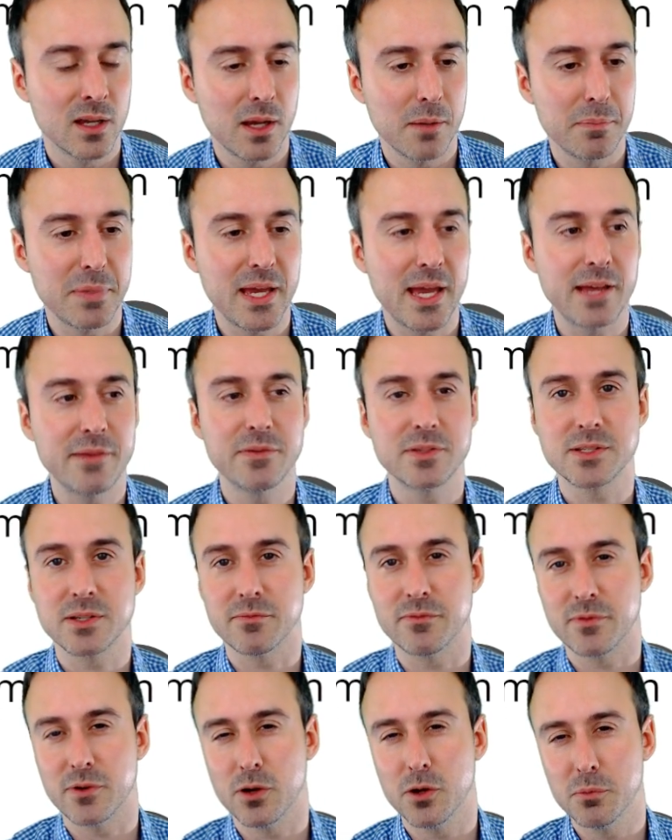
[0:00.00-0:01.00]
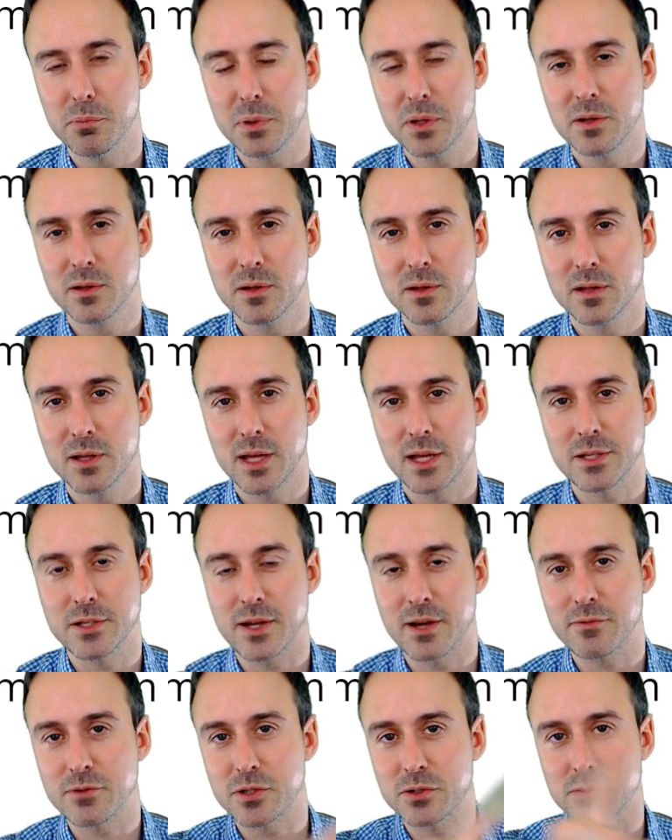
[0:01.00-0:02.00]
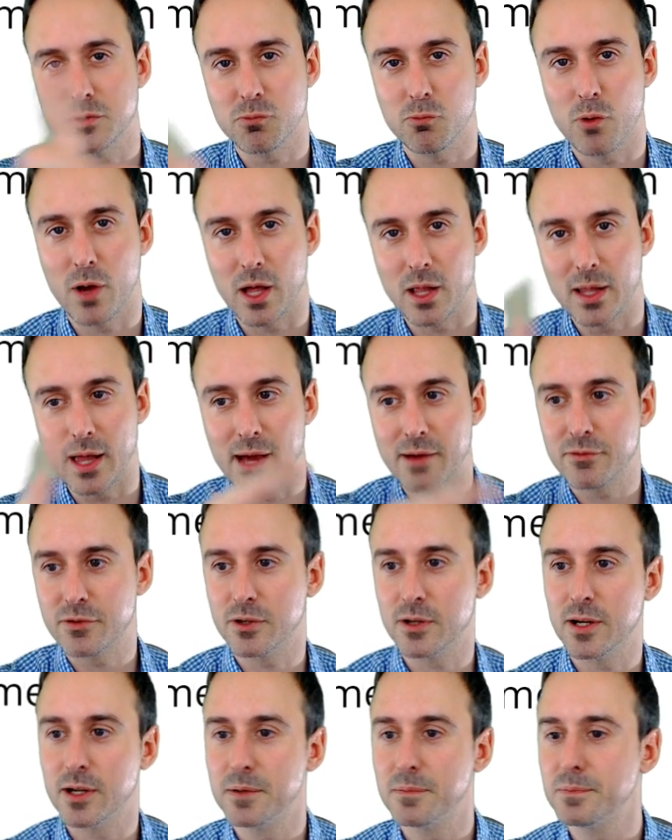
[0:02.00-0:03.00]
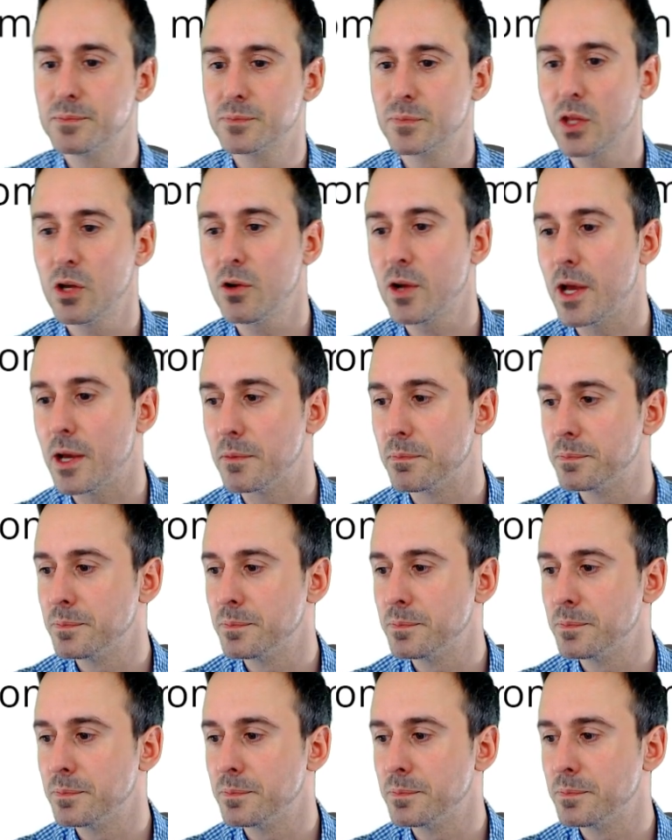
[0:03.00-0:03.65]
Behave is a verb, and you have to use well after it. Okay.